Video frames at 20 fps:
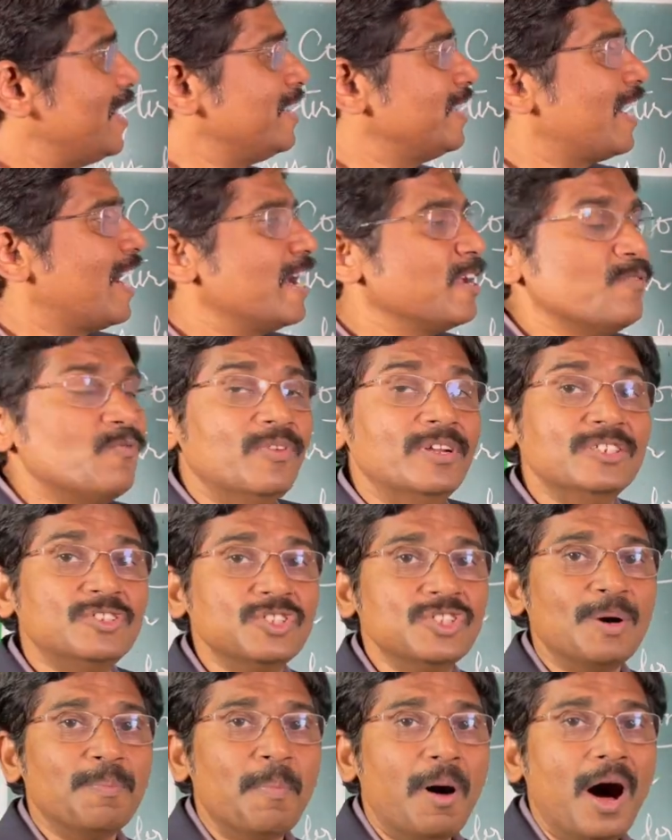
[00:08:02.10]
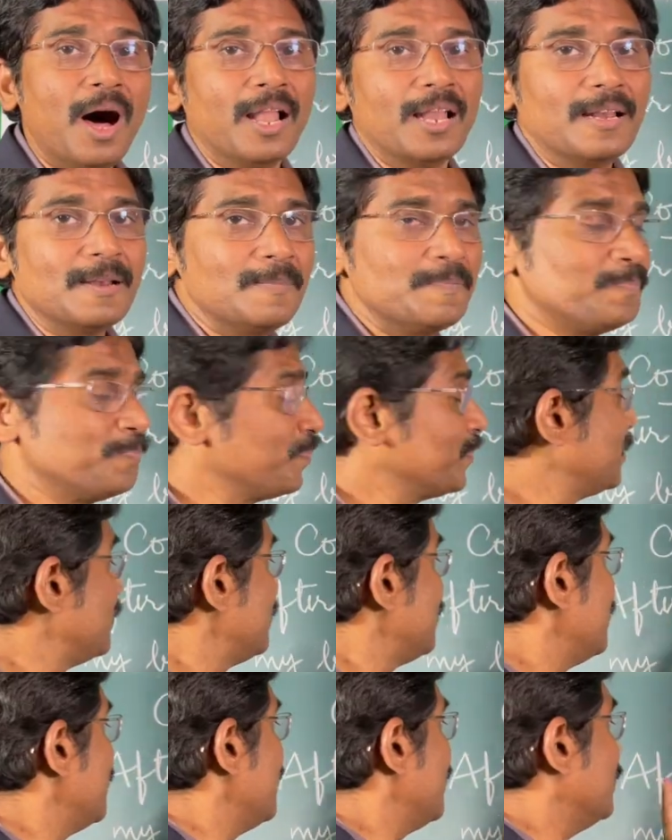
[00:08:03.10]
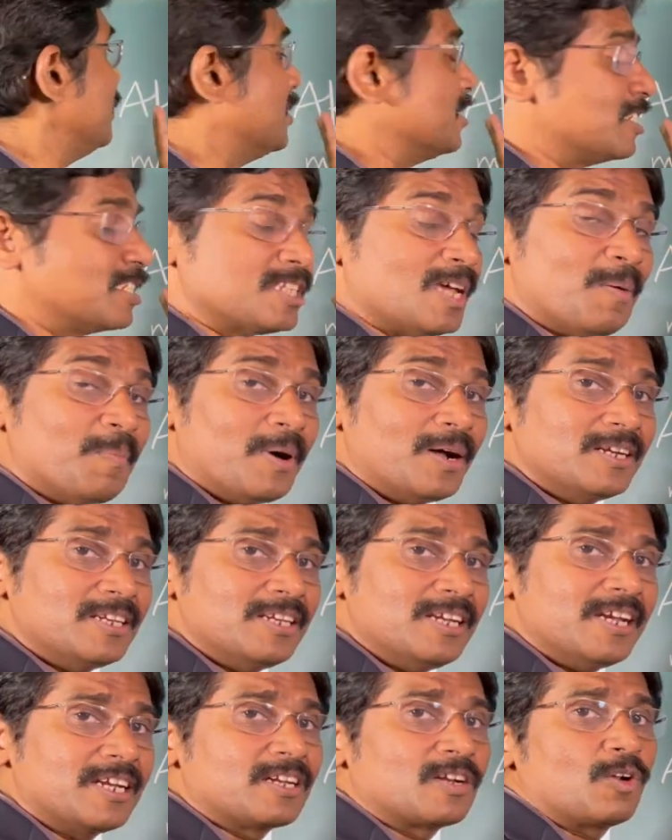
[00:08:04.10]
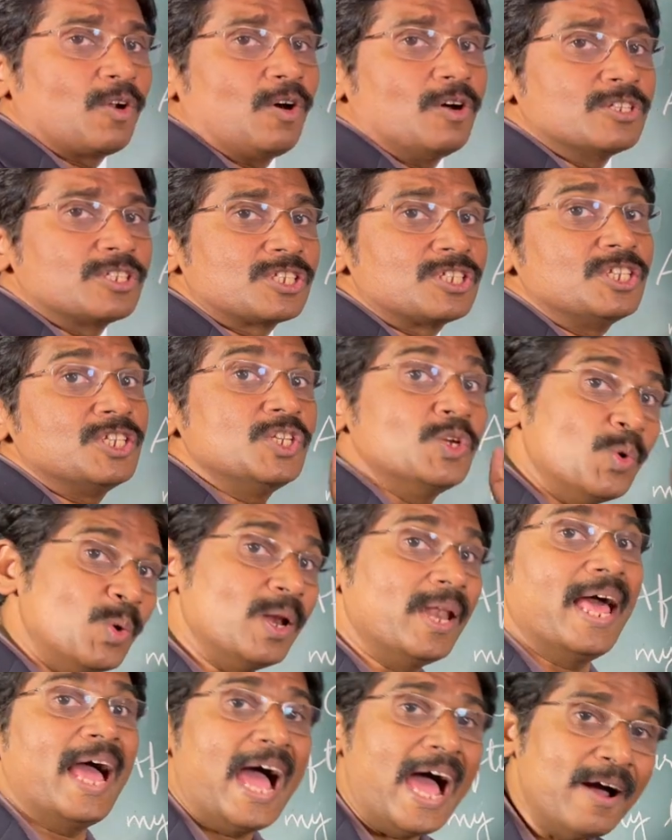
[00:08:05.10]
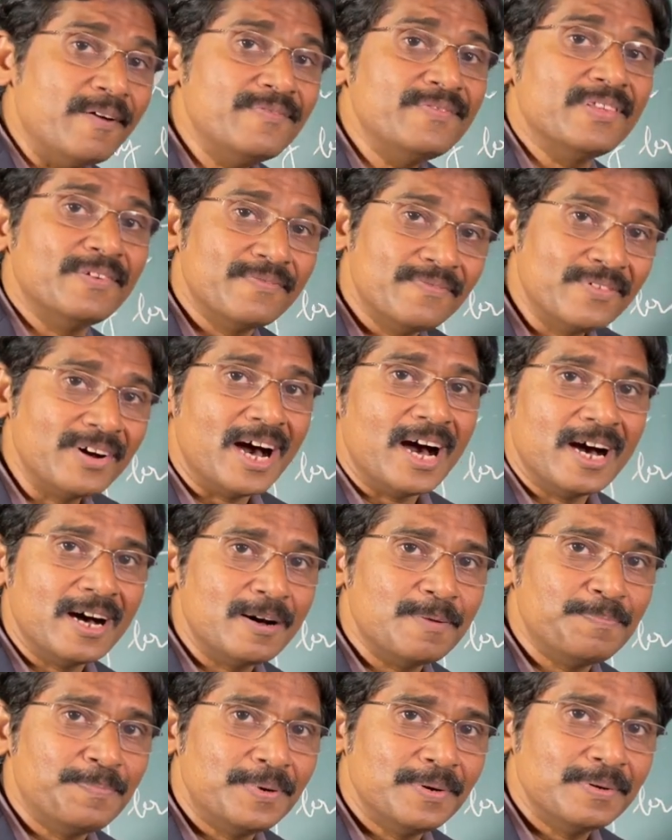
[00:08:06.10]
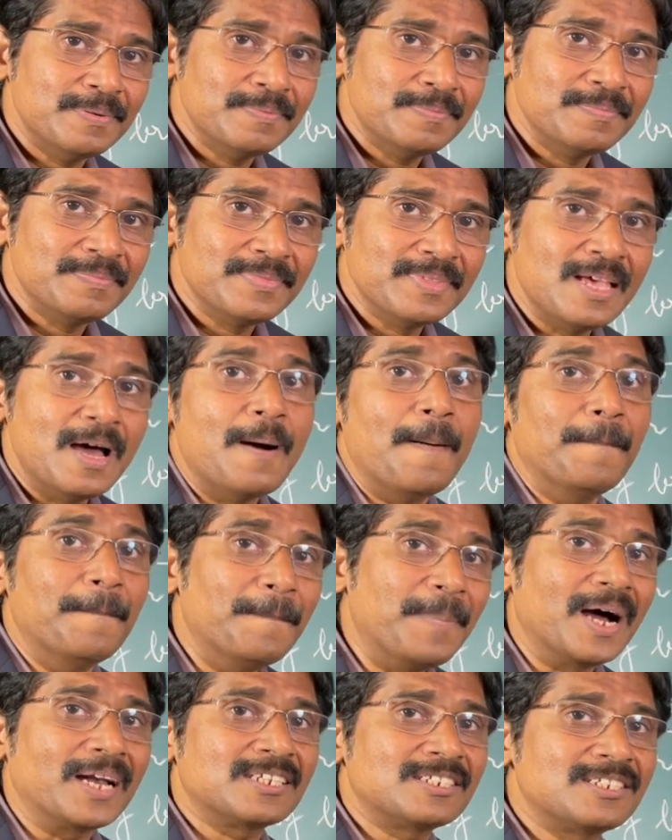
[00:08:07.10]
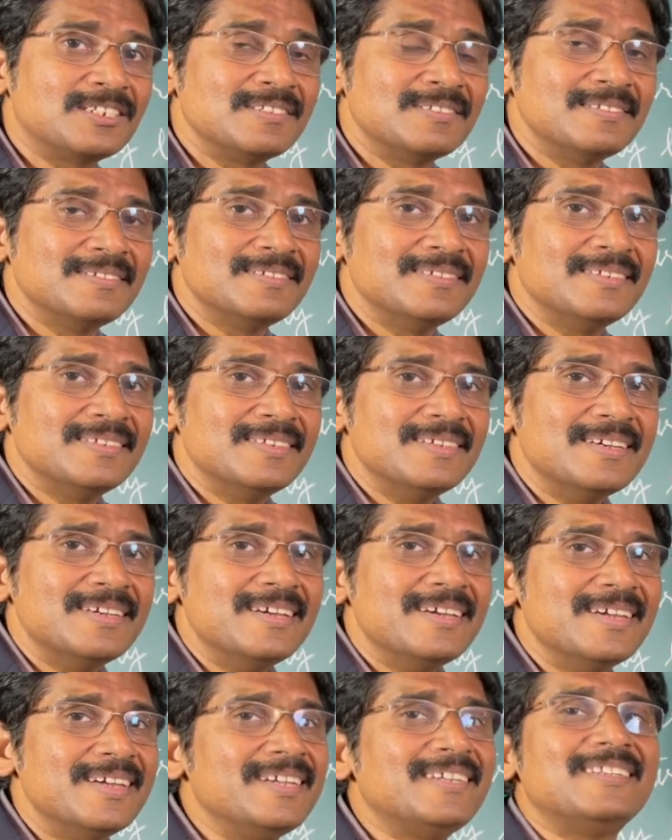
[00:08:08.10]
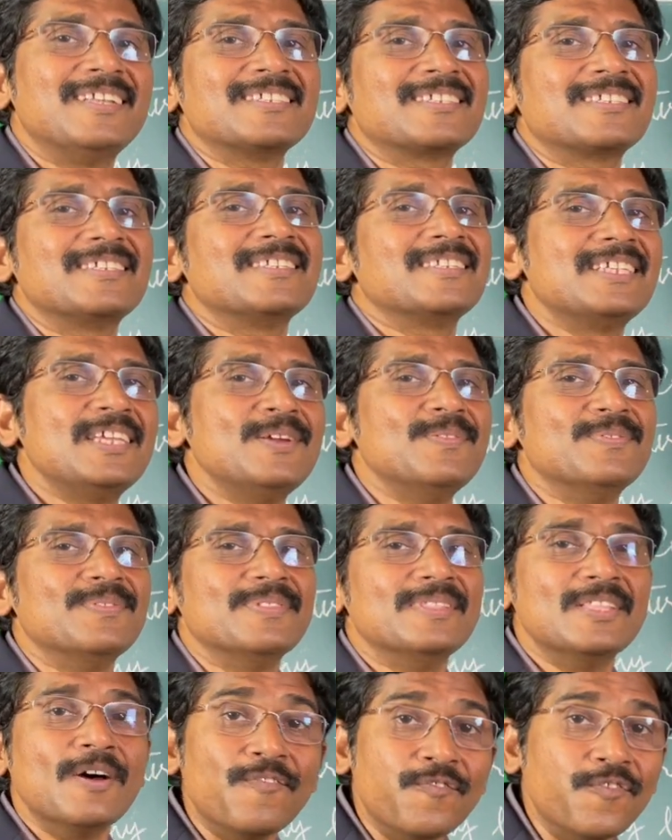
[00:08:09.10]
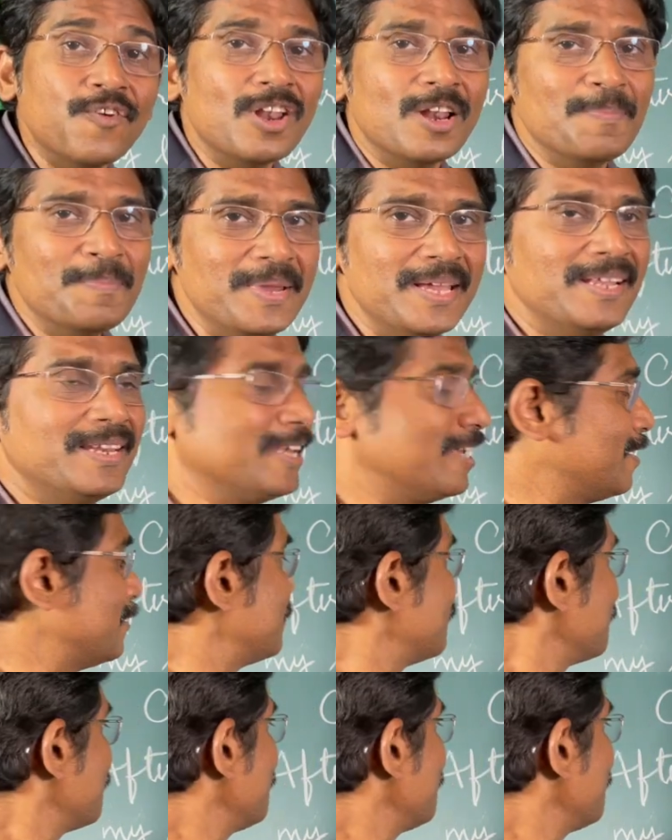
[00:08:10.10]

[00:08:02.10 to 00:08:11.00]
and I went to the mall. In the subordinate clause, you will have the verb, but it doesn't give the full meaning.